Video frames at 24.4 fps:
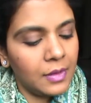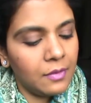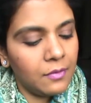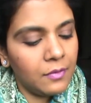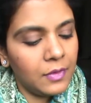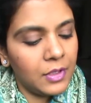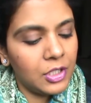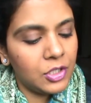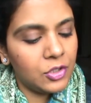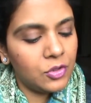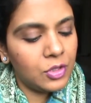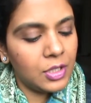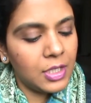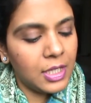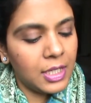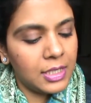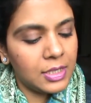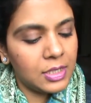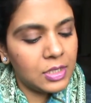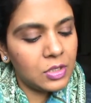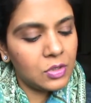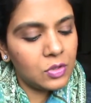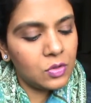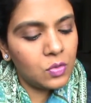where should
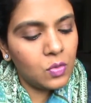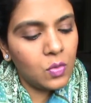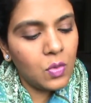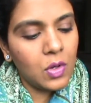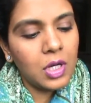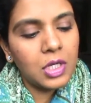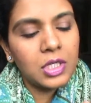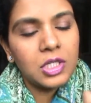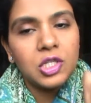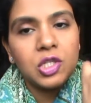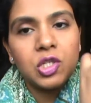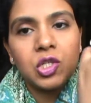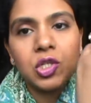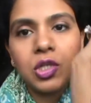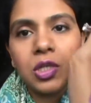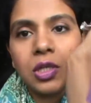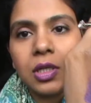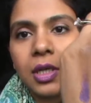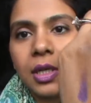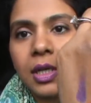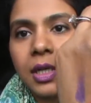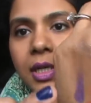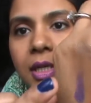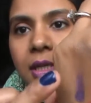I swatch
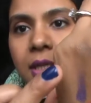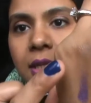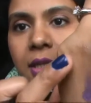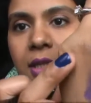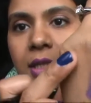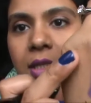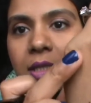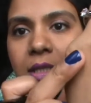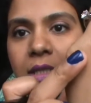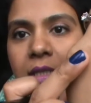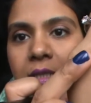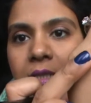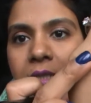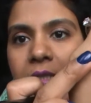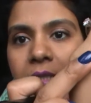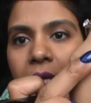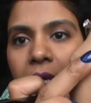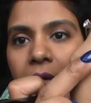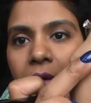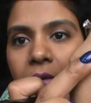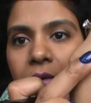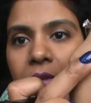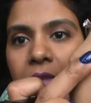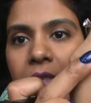and this is
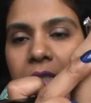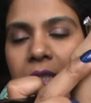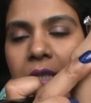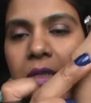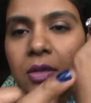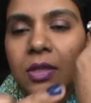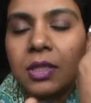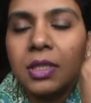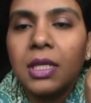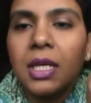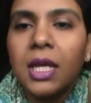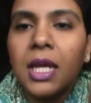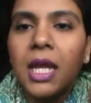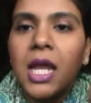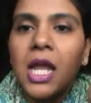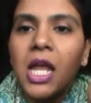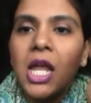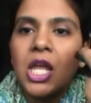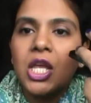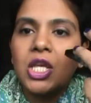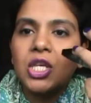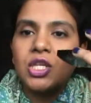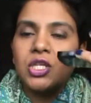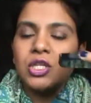how it looks
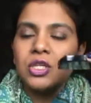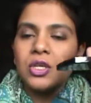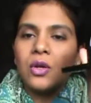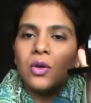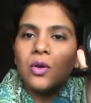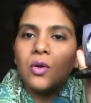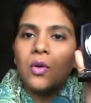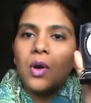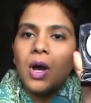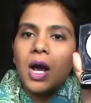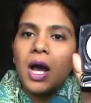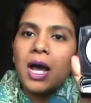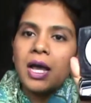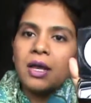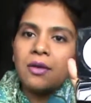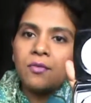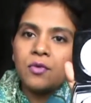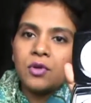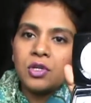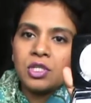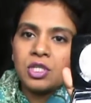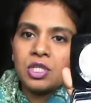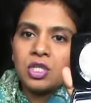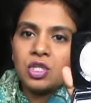so I
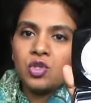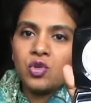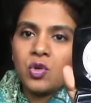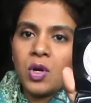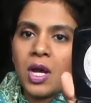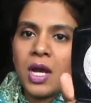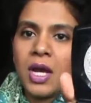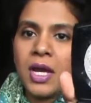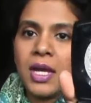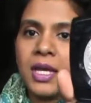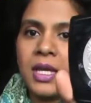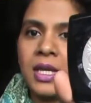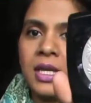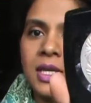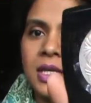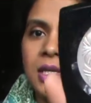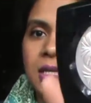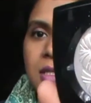was trying